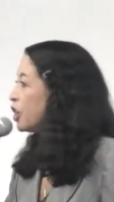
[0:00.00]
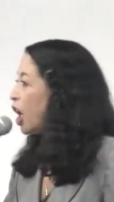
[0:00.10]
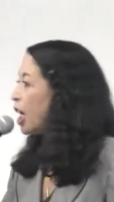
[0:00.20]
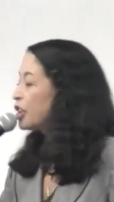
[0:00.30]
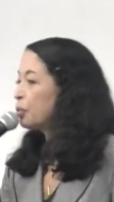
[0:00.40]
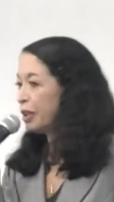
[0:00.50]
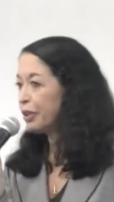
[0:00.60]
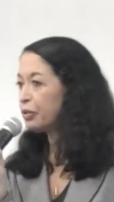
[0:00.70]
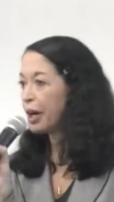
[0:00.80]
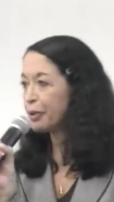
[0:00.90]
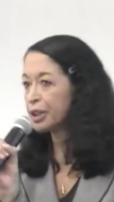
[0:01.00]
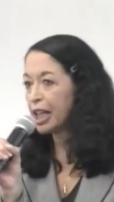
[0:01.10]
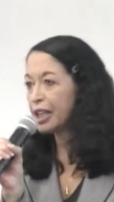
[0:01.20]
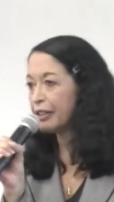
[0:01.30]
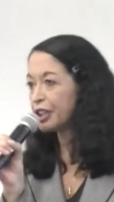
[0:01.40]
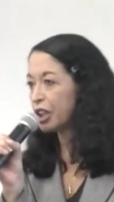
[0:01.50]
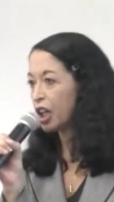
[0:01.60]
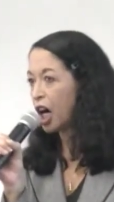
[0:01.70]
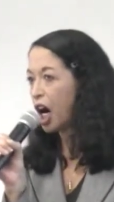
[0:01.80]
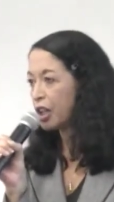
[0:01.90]
lost women representatives in
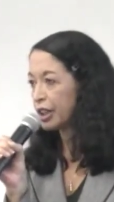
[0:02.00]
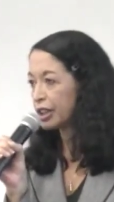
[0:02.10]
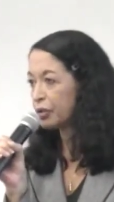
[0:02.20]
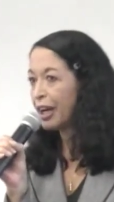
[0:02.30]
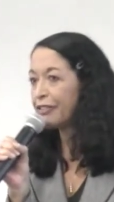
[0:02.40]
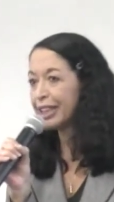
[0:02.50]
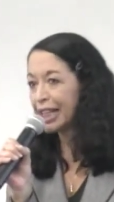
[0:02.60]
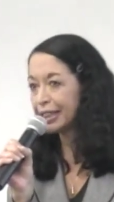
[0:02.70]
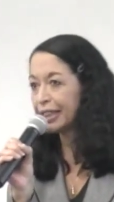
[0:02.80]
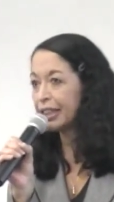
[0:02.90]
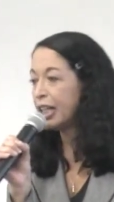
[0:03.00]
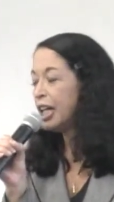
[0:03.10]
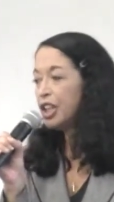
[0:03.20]
our Congress. We have less than